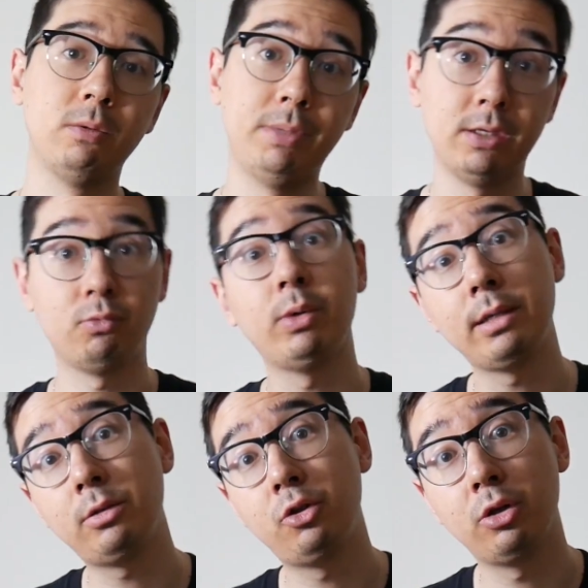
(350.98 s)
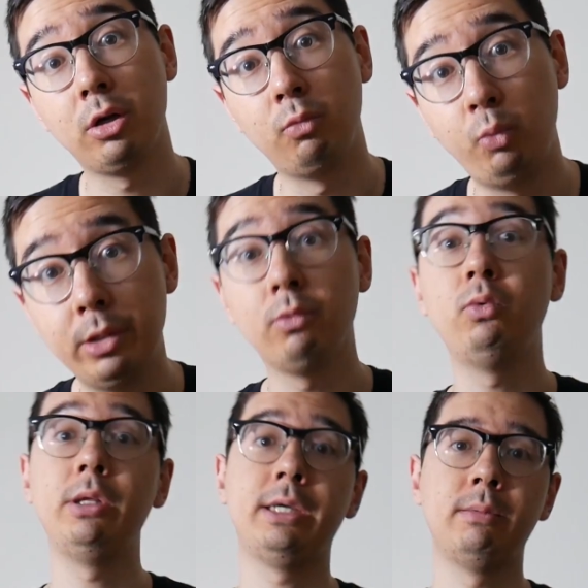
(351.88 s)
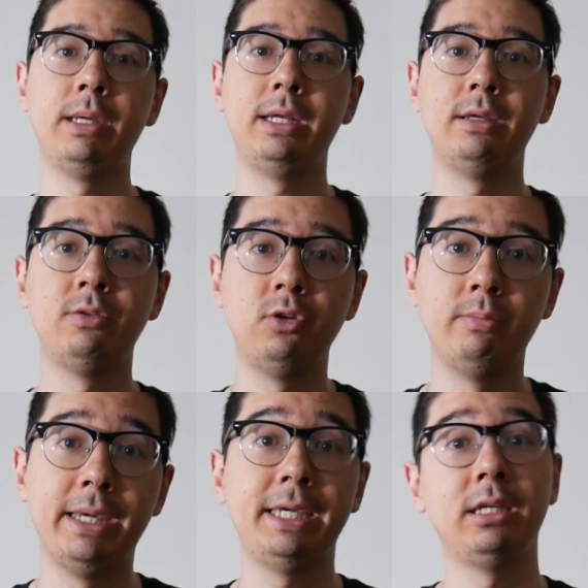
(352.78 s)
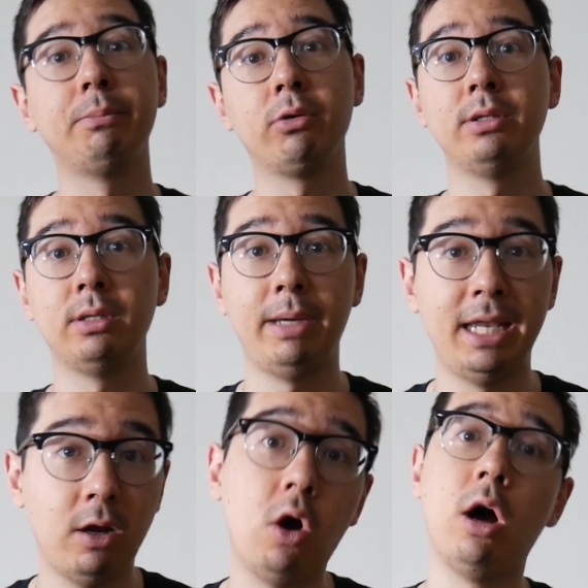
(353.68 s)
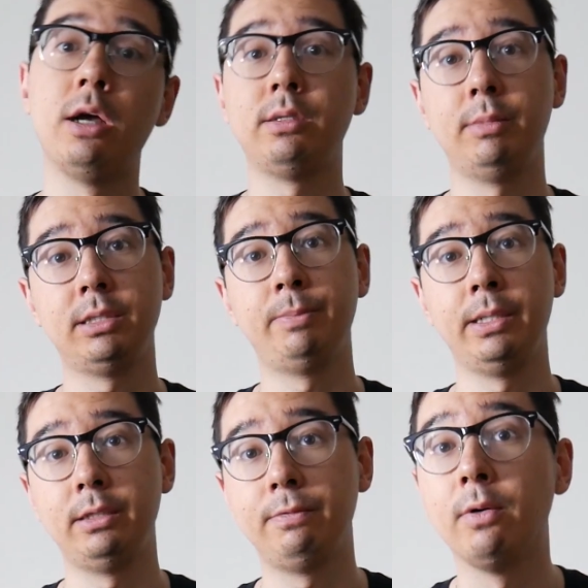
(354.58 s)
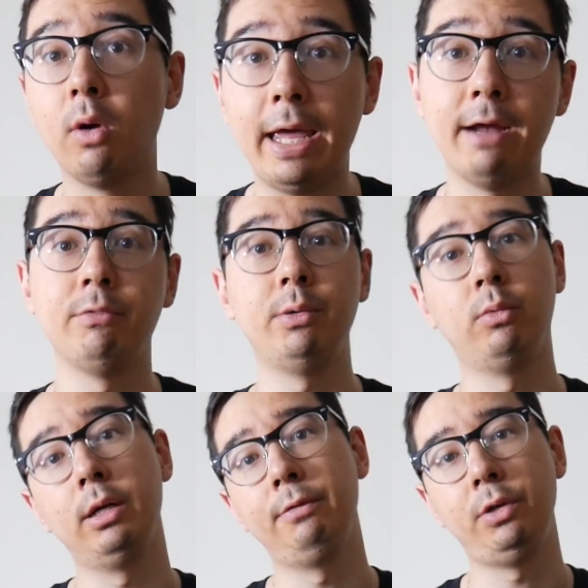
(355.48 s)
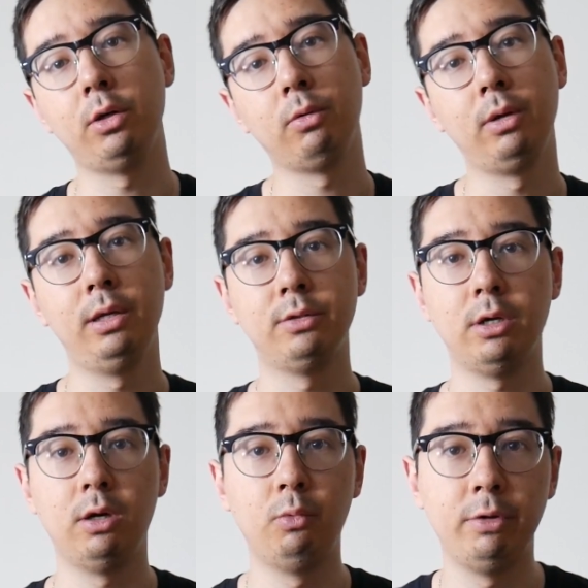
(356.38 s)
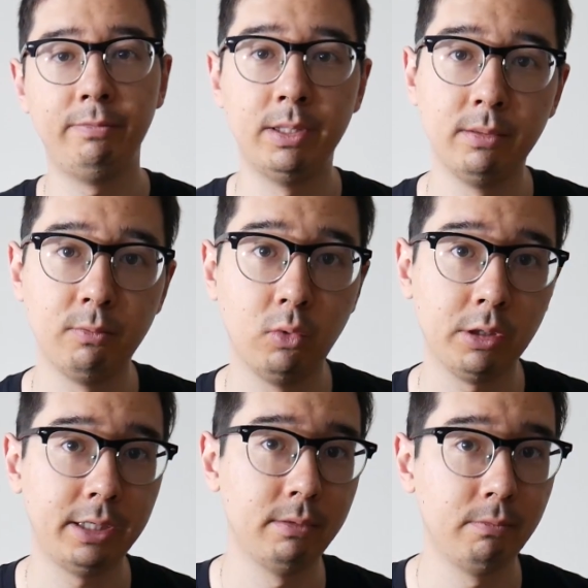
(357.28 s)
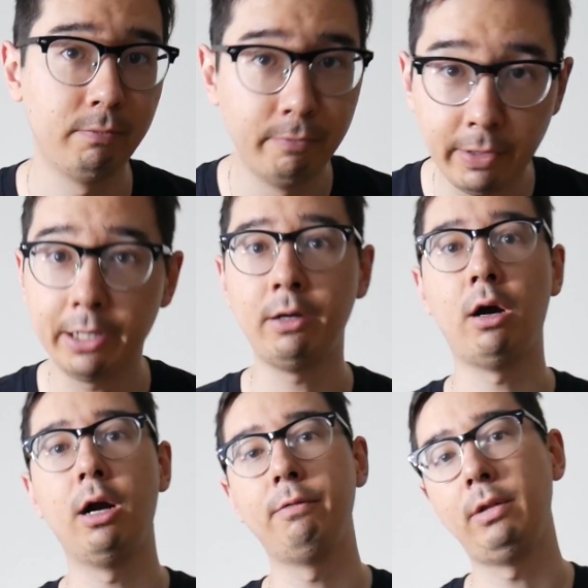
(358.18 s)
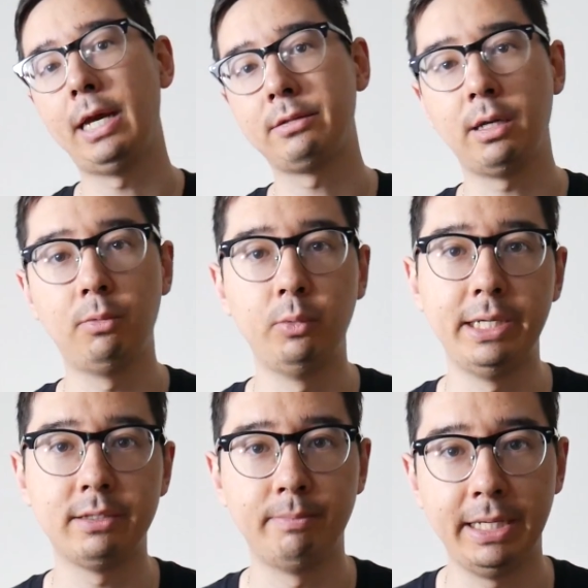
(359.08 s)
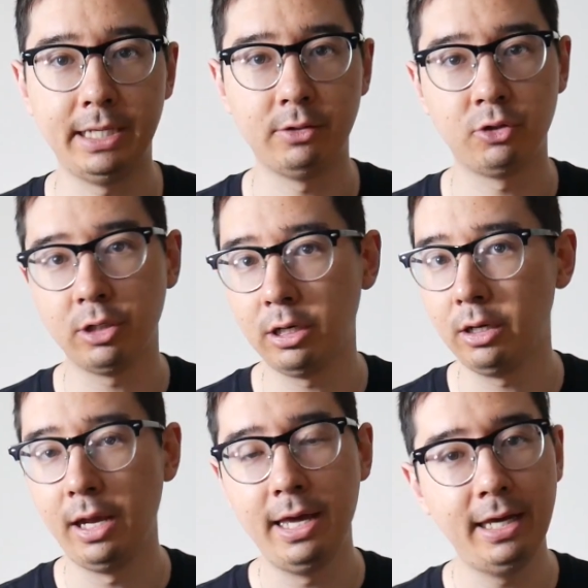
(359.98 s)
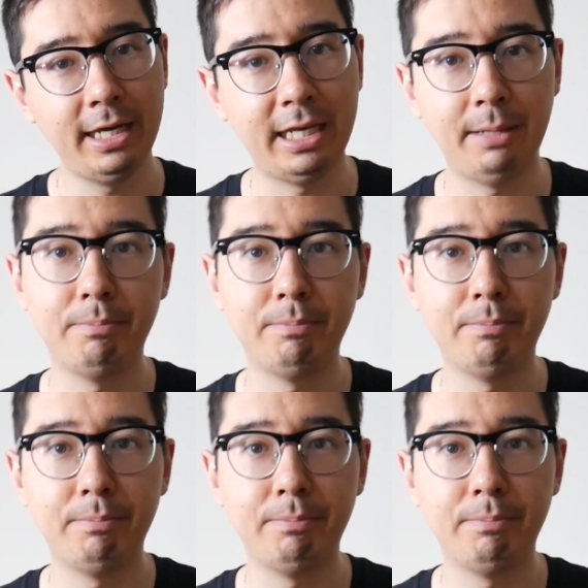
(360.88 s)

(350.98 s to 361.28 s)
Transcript: Because rest assured, we are really committed to making the Prism an awesome experience for every one of you. So we've been working very hard the last couple of weeks, making sure any